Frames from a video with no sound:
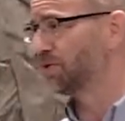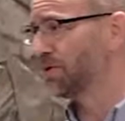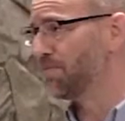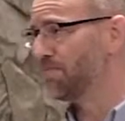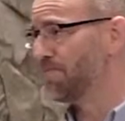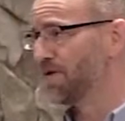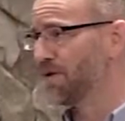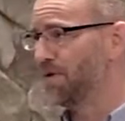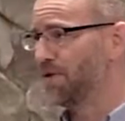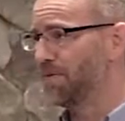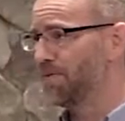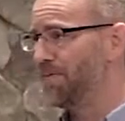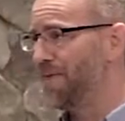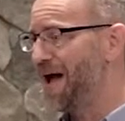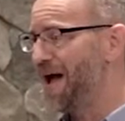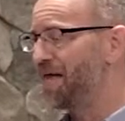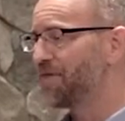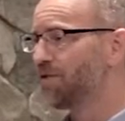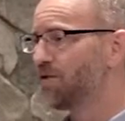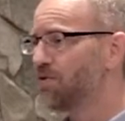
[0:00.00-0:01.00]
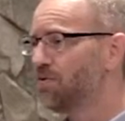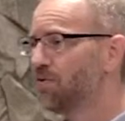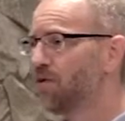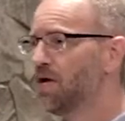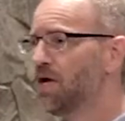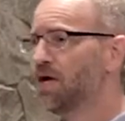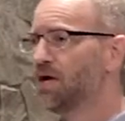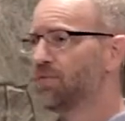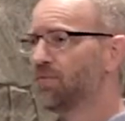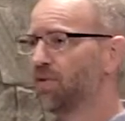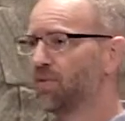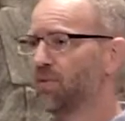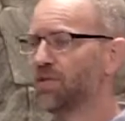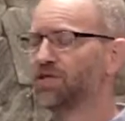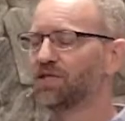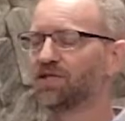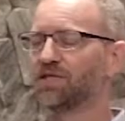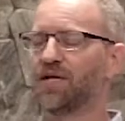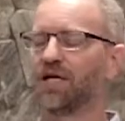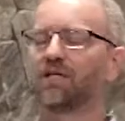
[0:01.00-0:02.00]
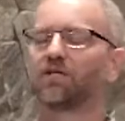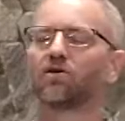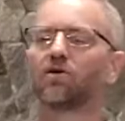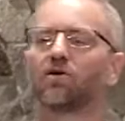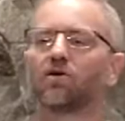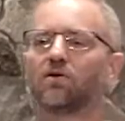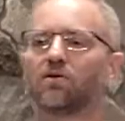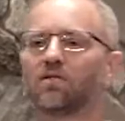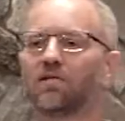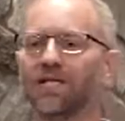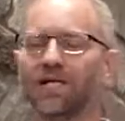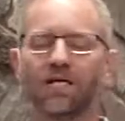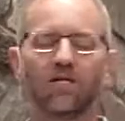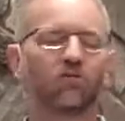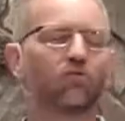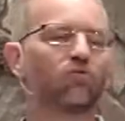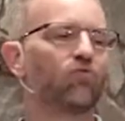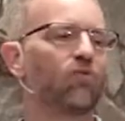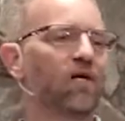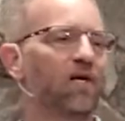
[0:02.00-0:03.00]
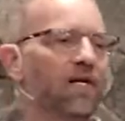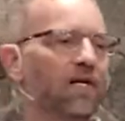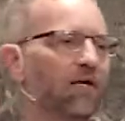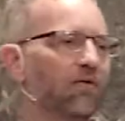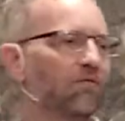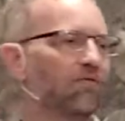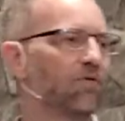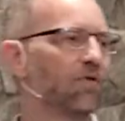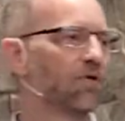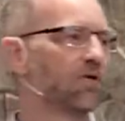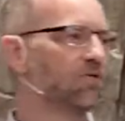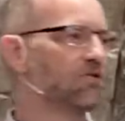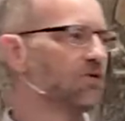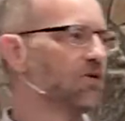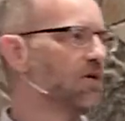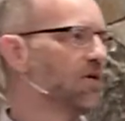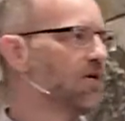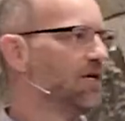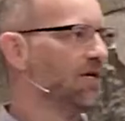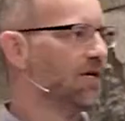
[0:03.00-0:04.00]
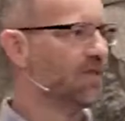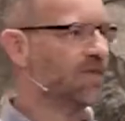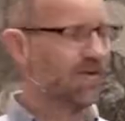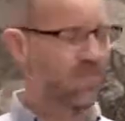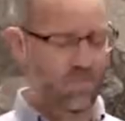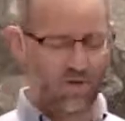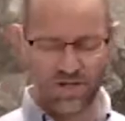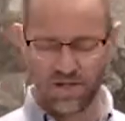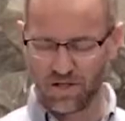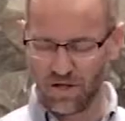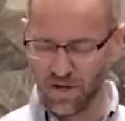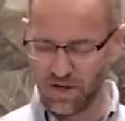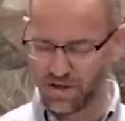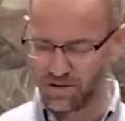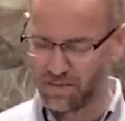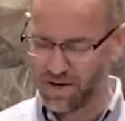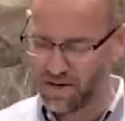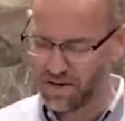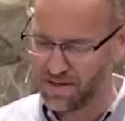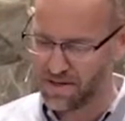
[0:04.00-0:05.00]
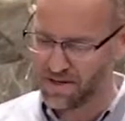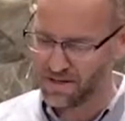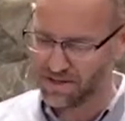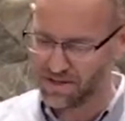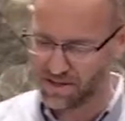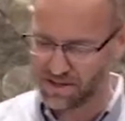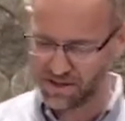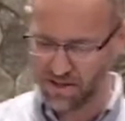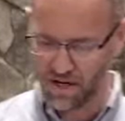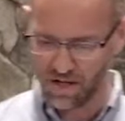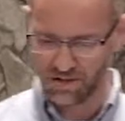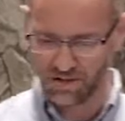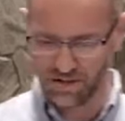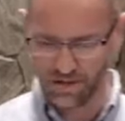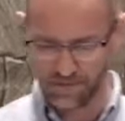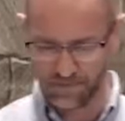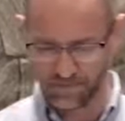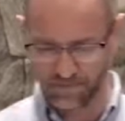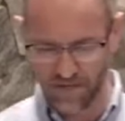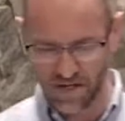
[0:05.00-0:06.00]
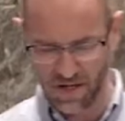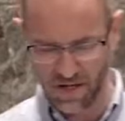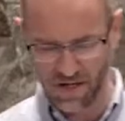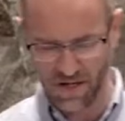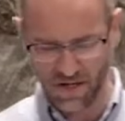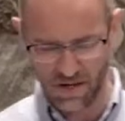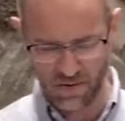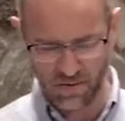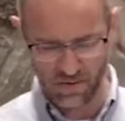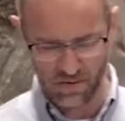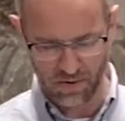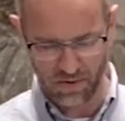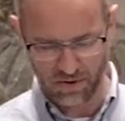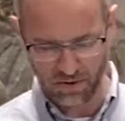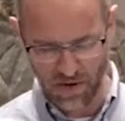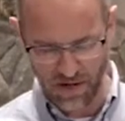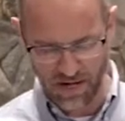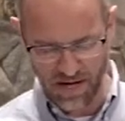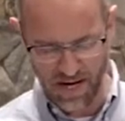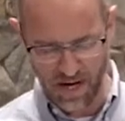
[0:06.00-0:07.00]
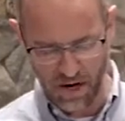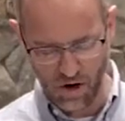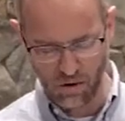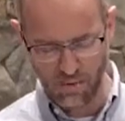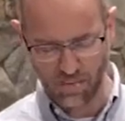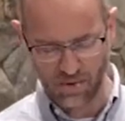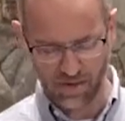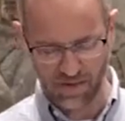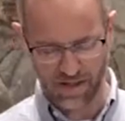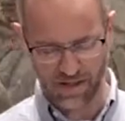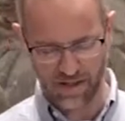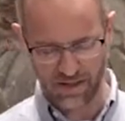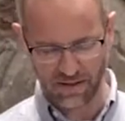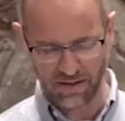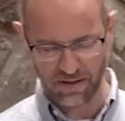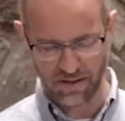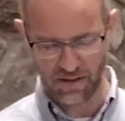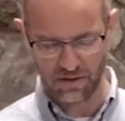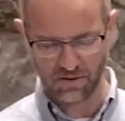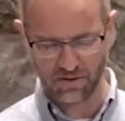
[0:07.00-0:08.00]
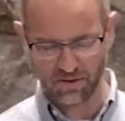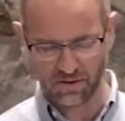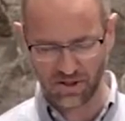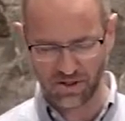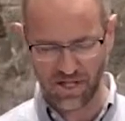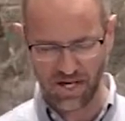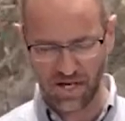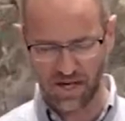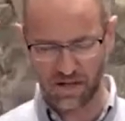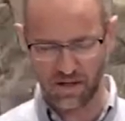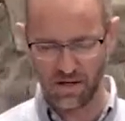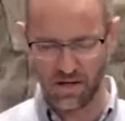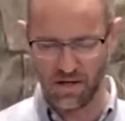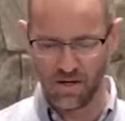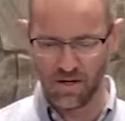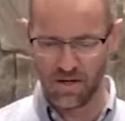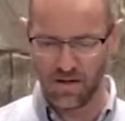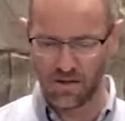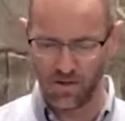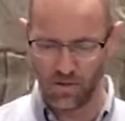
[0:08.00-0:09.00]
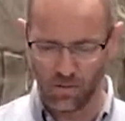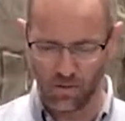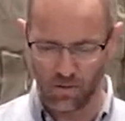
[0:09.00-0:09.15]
in the middle of Matthew, but we just take turns each reading a verse, and then we talk about it and discuss it. And we're trying to help our kids understand the